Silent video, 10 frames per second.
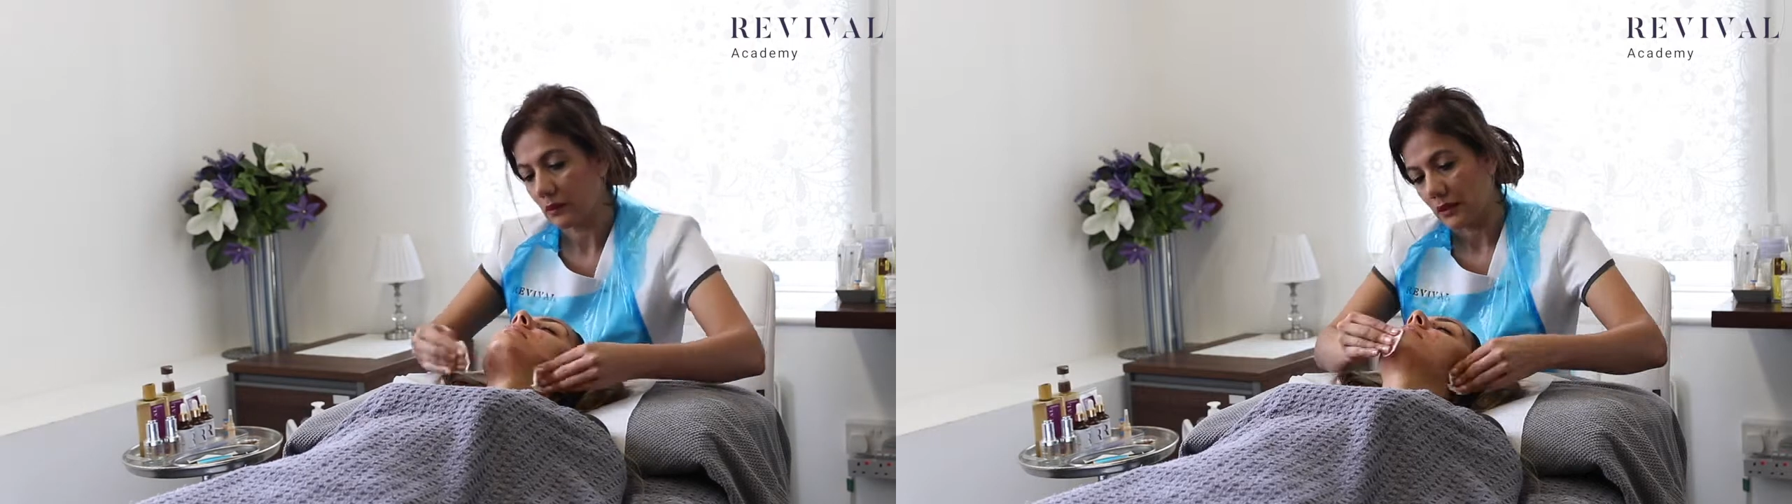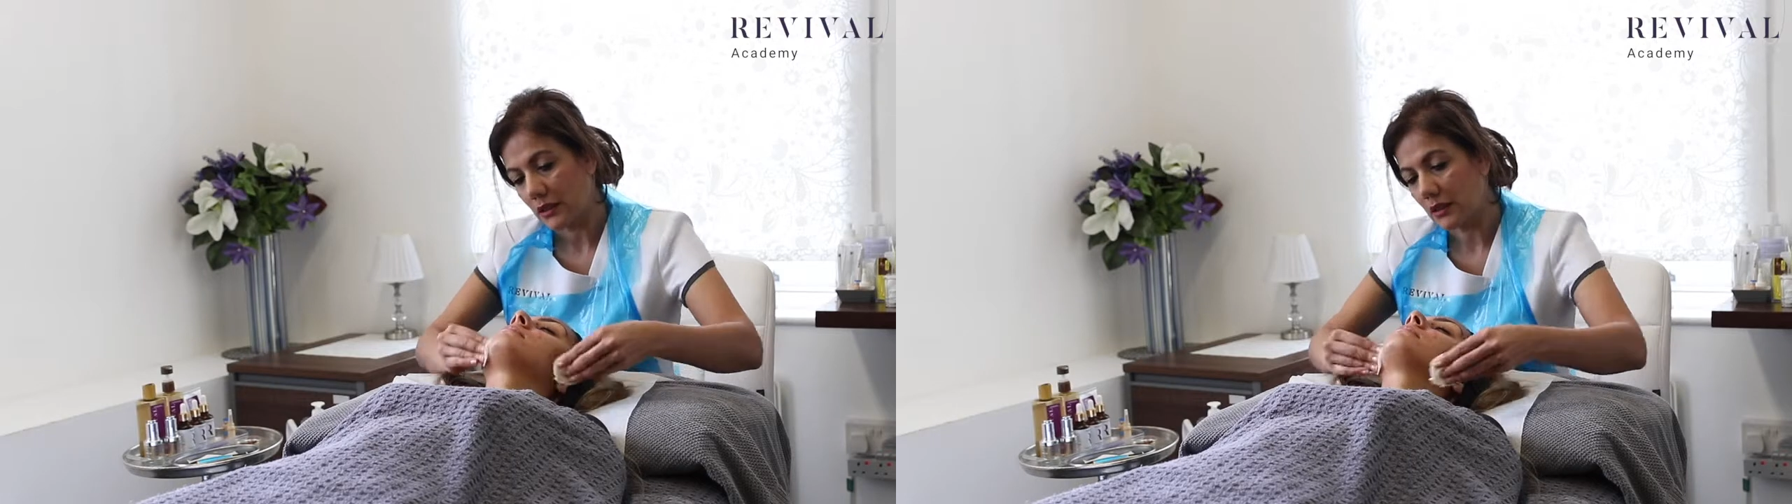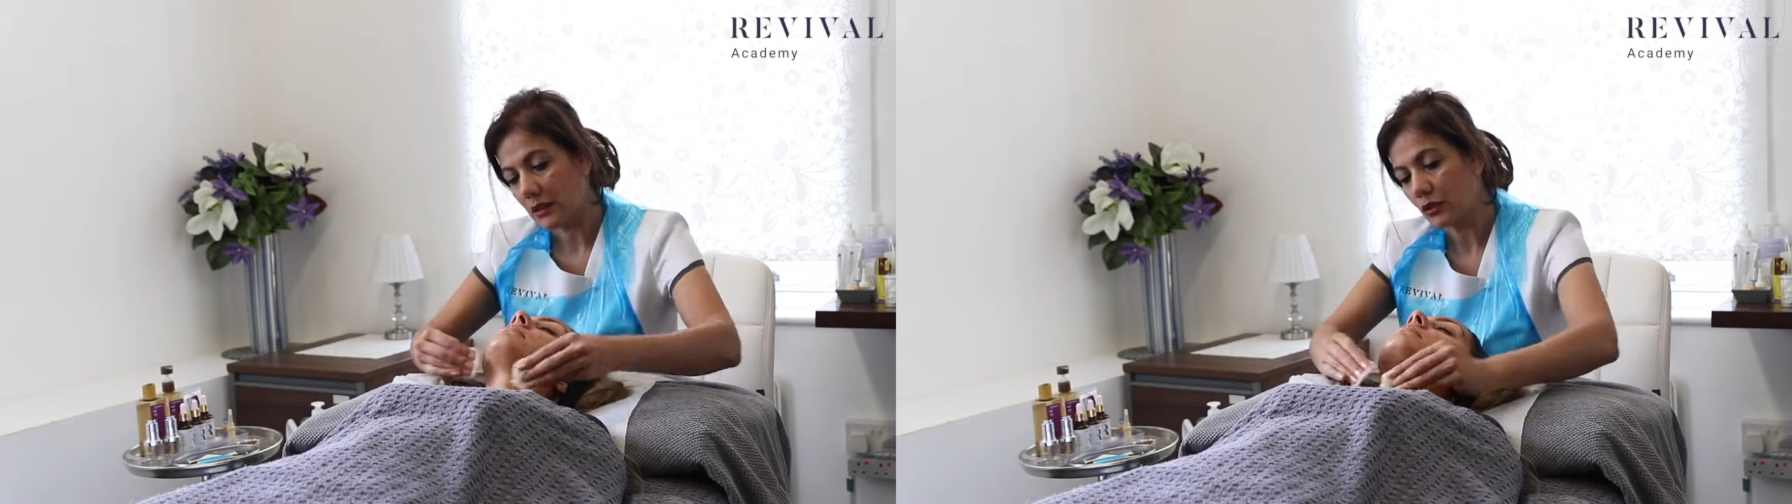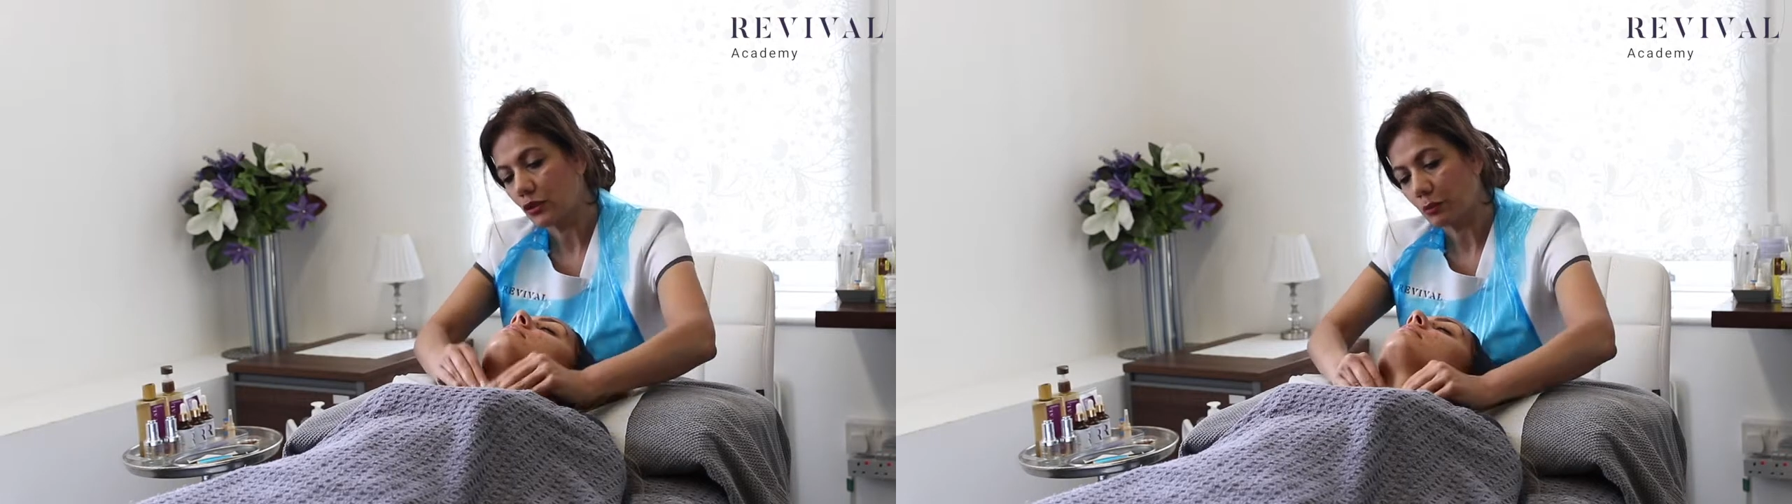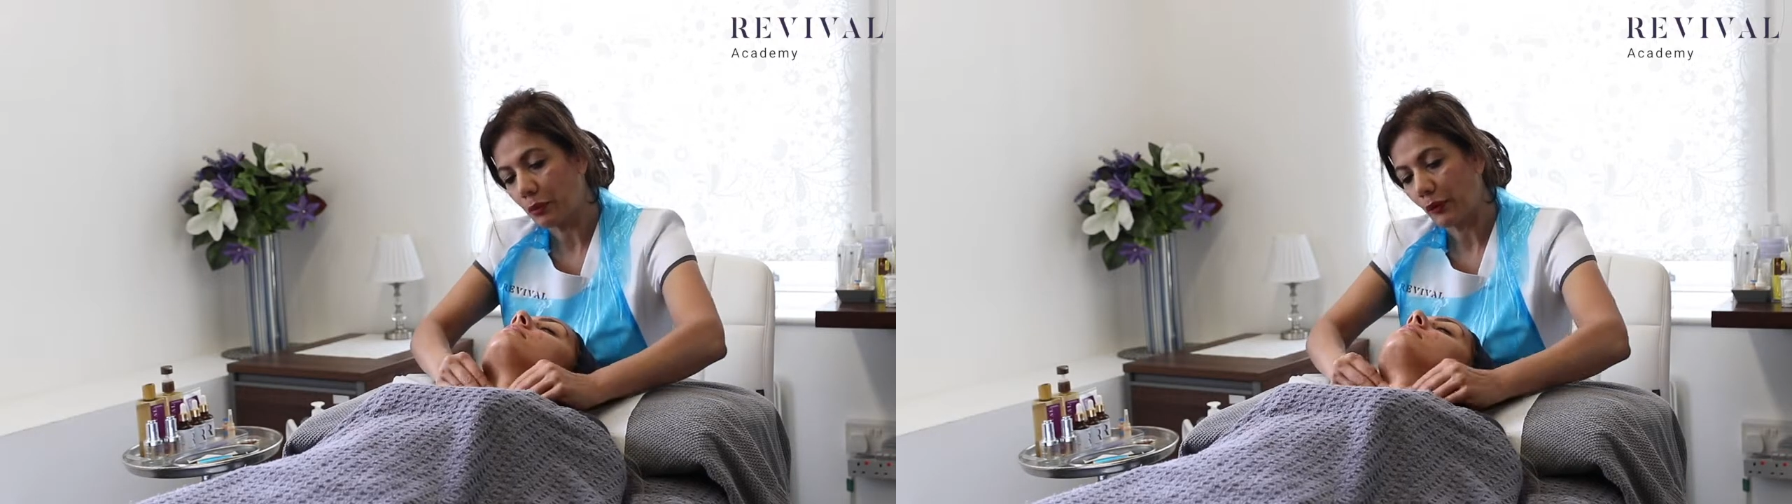This is a
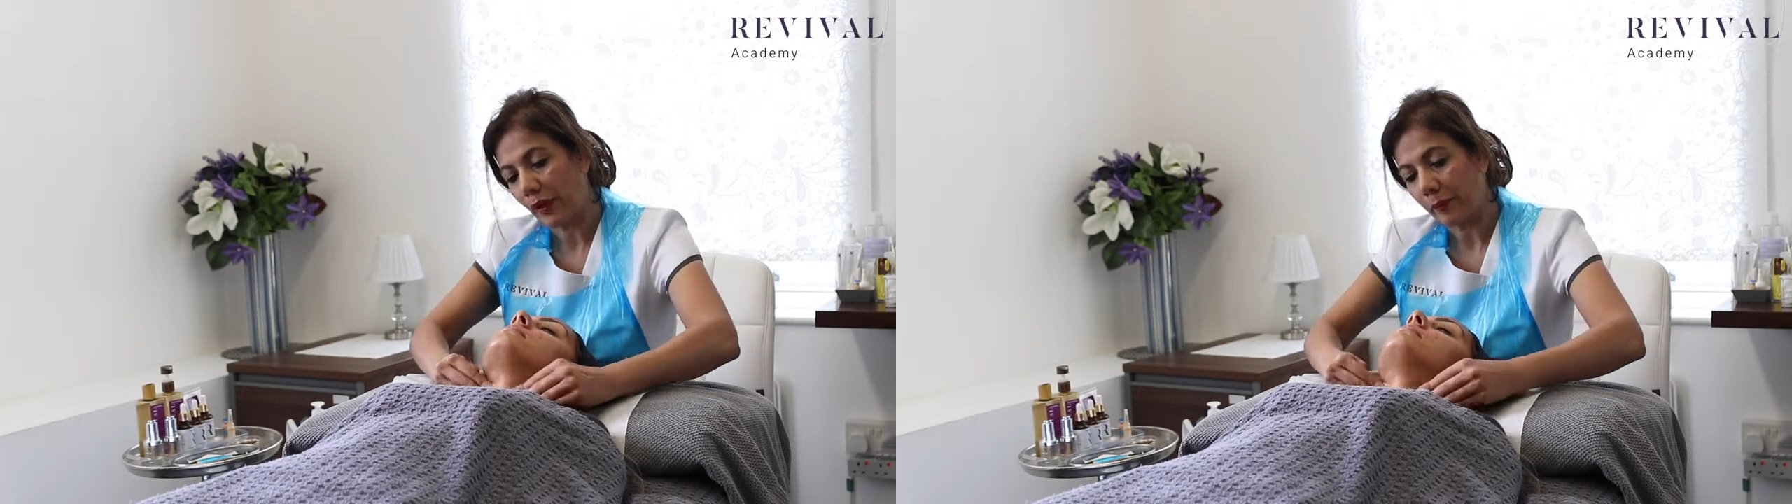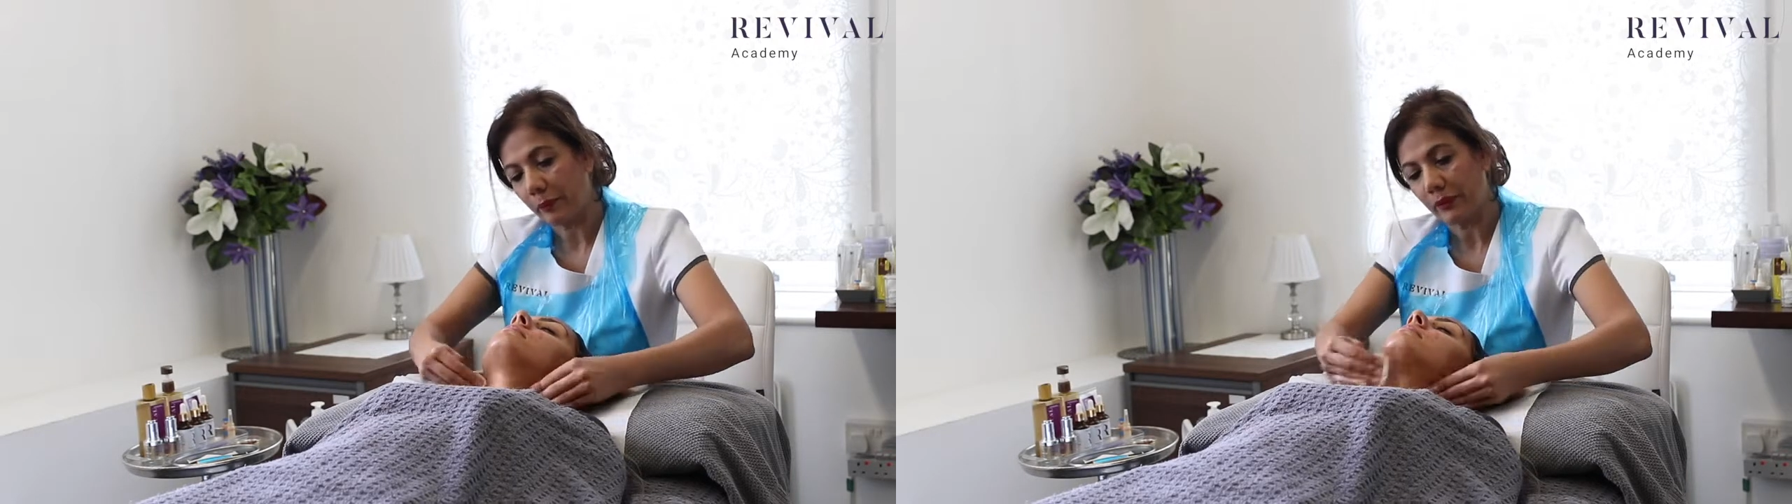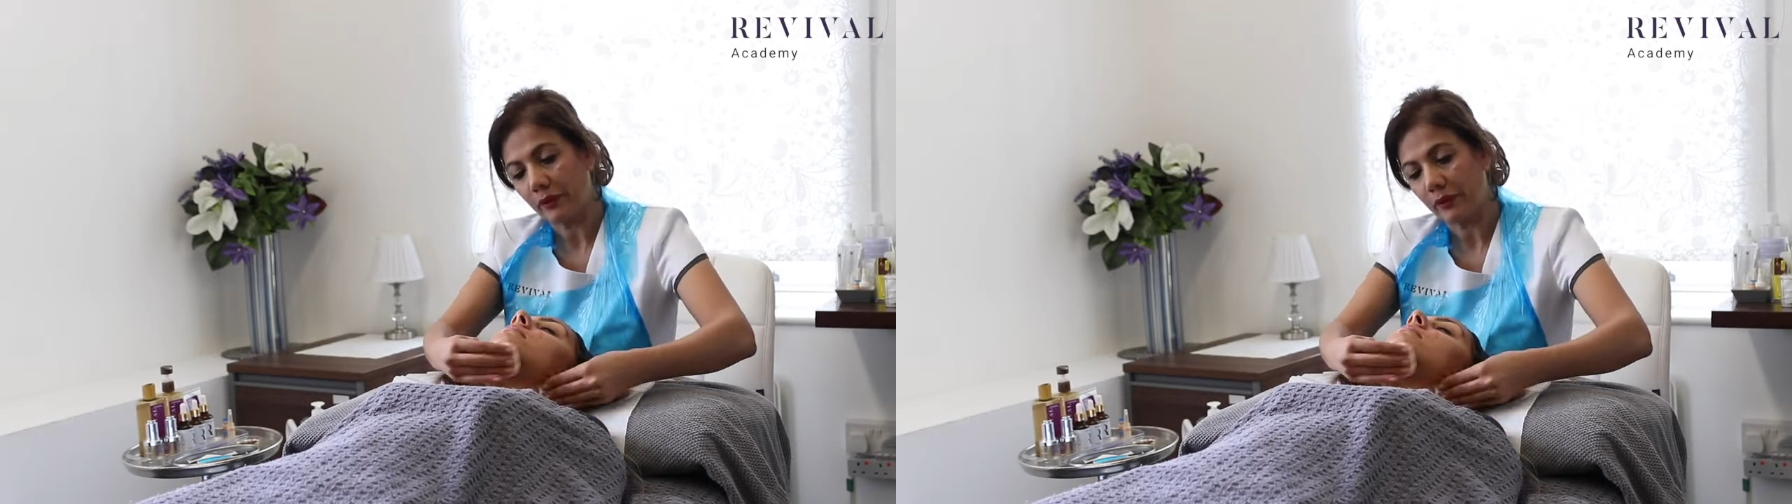good prep